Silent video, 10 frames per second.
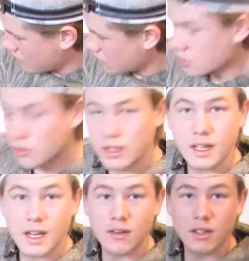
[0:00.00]
Screw it
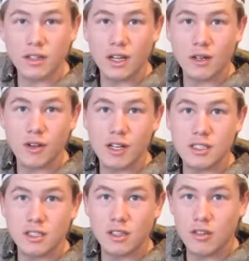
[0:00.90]

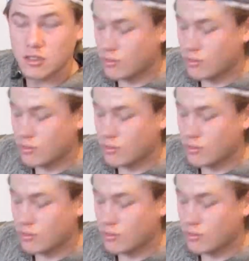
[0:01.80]
counterclockwise to close the